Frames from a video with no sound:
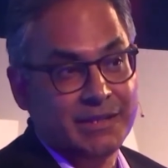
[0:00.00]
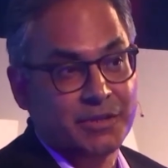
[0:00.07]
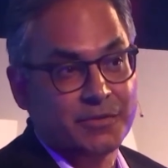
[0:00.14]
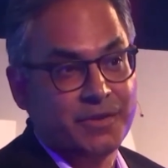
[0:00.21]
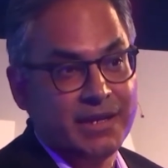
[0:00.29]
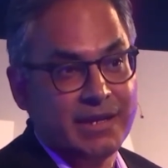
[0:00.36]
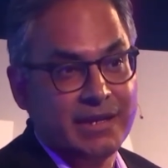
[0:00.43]

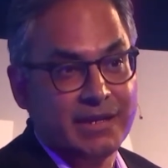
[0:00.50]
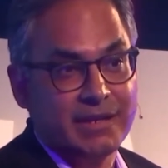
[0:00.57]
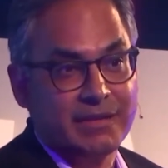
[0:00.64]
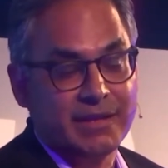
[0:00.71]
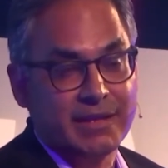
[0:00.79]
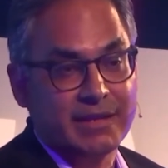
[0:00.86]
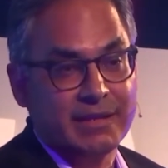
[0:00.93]
frankly, I
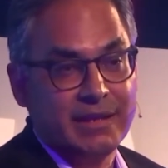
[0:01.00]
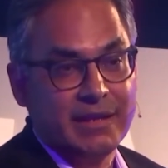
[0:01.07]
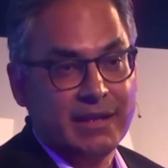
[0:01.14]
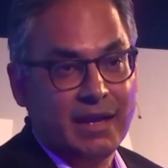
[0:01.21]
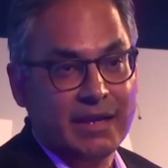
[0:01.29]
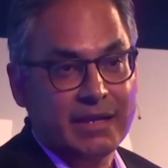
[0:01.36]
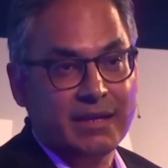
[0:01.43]
think
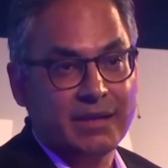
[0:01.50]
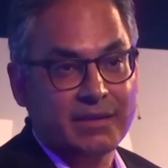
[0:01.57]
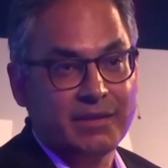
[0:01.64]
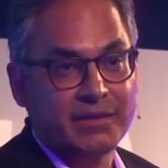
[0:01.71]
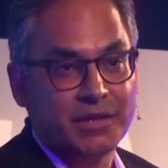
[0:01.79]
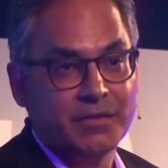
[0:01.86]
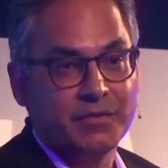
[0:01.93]
I can't
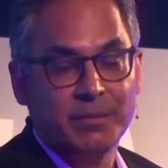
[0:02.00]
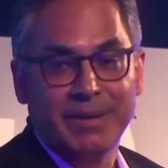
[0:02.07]
think of a